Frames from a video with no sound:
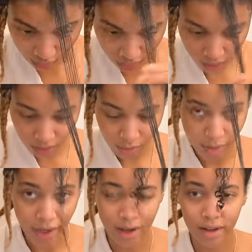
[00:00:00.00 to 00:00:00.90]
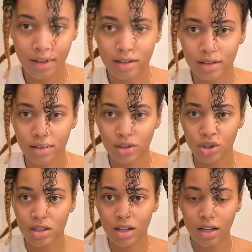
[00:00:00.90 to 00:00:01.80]
a clean pass. And
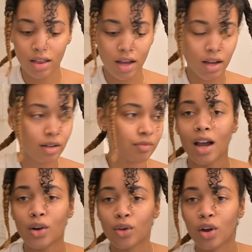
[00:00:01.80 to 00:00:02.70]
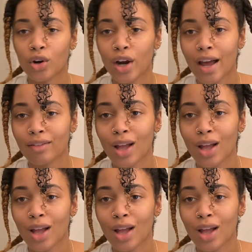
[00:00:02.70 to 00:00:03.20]
just like that, I no longer have